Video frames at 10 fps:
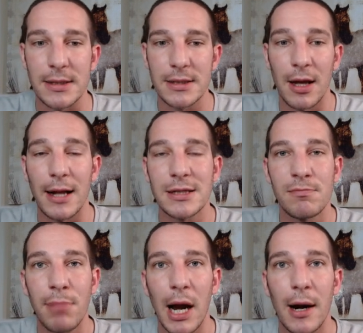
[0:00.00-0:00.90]
So that's
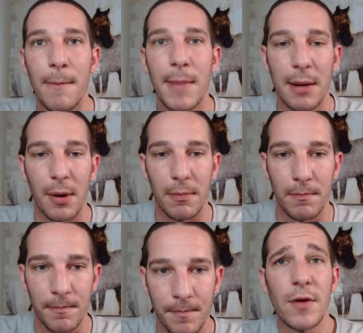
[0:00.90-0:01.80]
bare minimum.
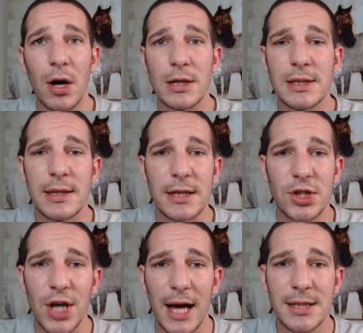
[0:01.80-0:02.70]
Moving on to the
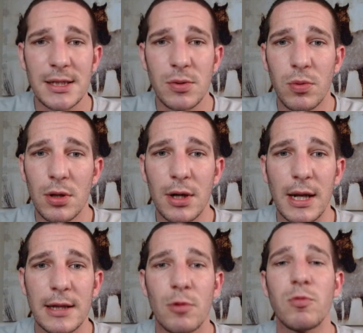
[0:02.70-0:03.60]
chest, we're
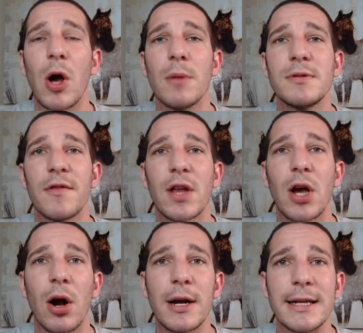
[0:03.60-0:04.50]
looking at the Robes of the
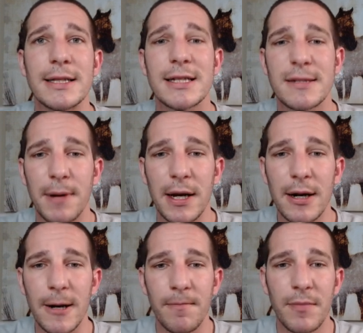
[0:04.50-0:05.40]
Guardian
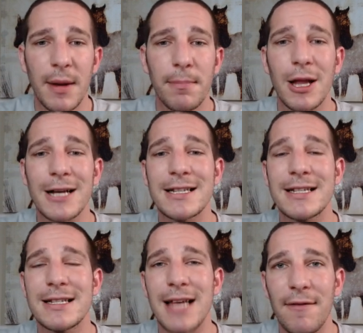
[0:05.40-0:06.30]
Spirit, plus
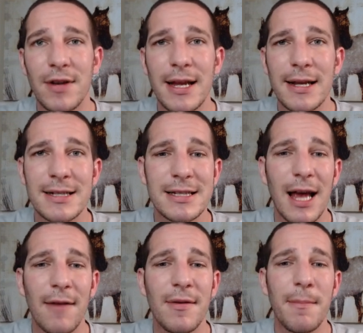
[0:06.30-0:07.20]

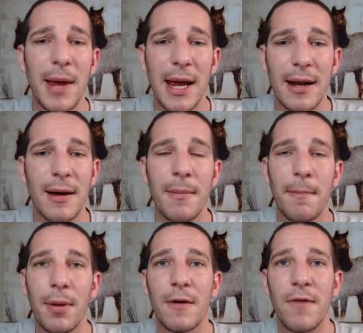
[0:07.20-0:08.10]
77 mana
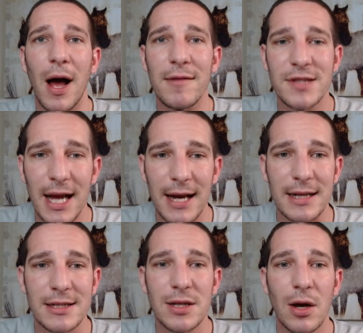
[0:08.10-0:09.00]
per 5
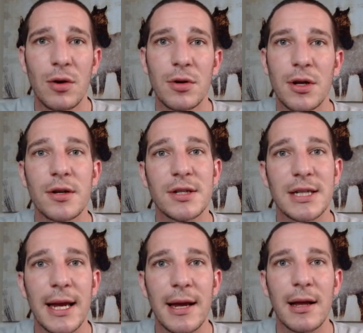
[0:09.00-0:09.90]
seconds. So you're
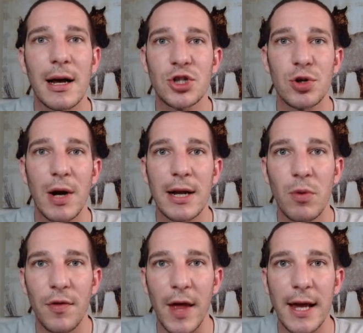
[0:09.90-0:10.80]
seeing a
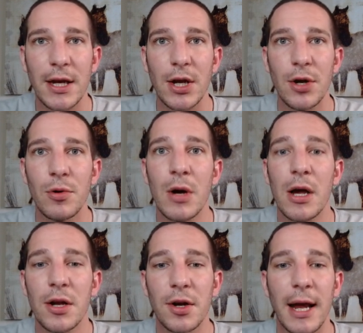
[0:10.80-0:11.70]
trend with AQ.
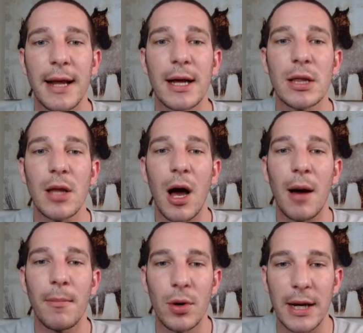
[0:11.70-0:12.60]
You're getting a
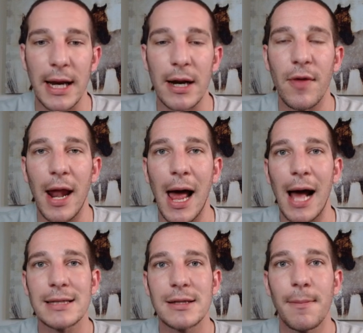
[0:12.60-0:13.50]
lot more gear that
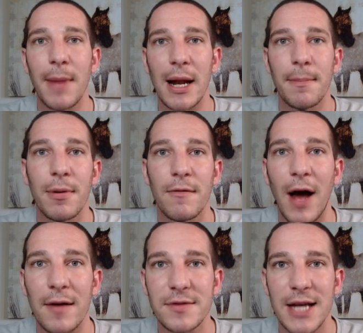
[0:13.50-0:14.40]
has the mana per
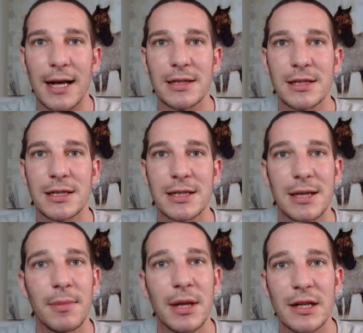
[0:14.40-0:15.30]
5 seconds, because
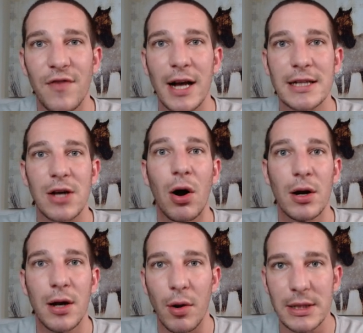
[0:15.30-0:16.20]
some of these fights
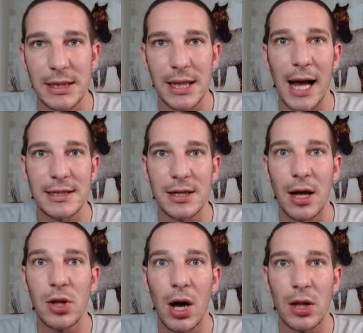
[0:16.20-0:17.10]
are going to last
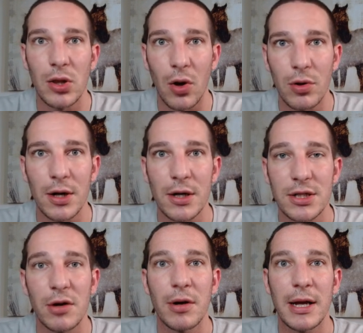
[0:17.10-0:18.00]
a lot longer,
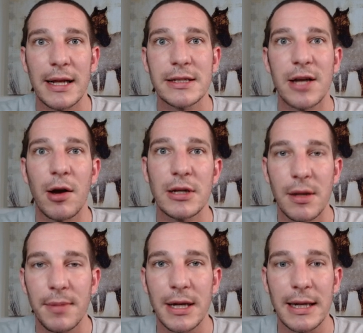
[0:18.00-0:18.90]
so it is going
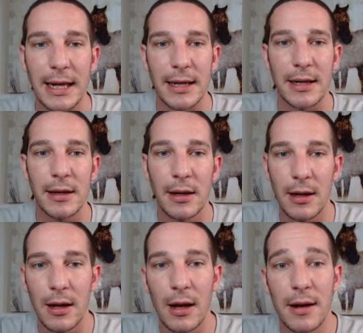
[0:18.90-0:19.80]
to be needed.
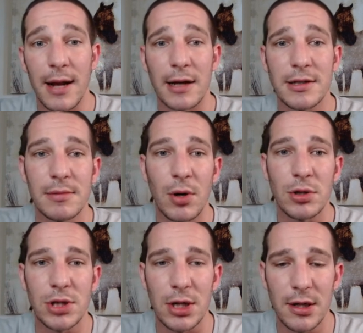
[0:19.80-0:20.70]
Now, some
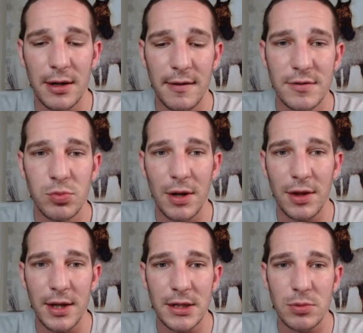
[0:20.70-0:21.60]
alternatives
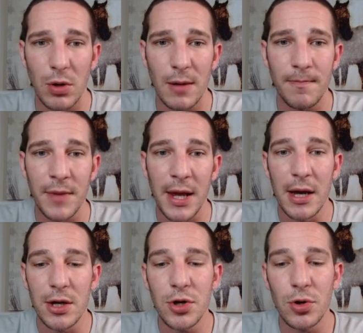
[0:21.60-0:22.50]
with this one.
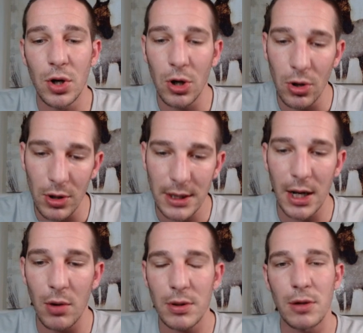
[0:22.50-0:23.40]
You could
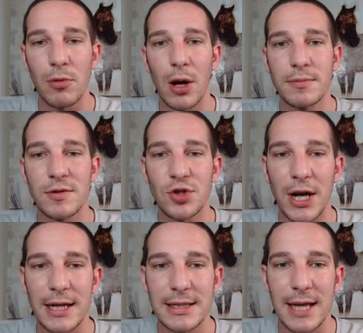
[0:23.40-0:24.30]
go with the Robes of
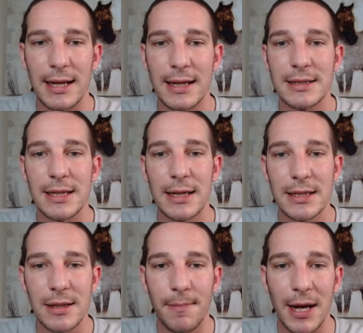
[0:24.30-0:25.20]
Transcendence. It
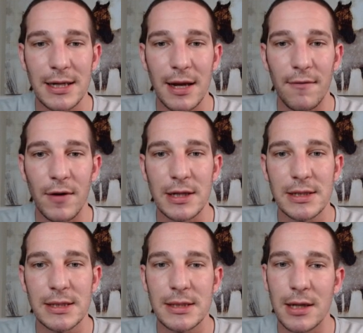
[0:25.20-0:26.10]
is a big
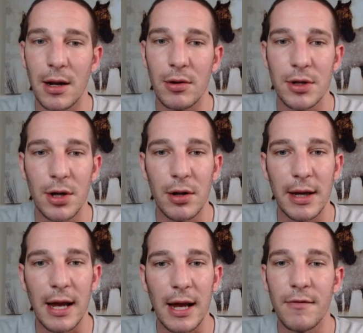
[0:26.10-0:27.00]
difference. You know, you're
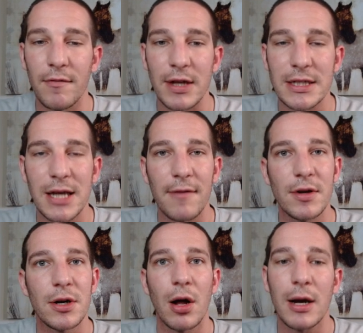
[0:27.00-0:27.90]
only getting
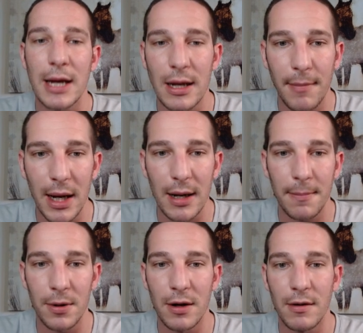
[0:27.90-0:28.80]
57. You're not getting the mana
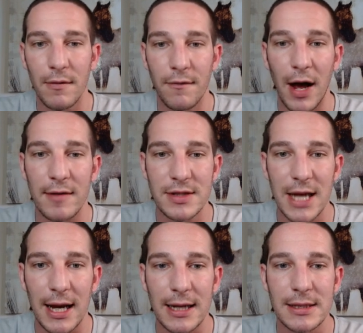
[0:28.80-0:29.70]
per 5
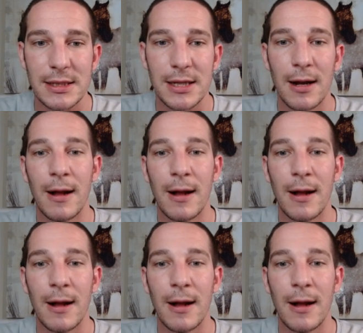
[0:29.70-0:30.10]
seconds.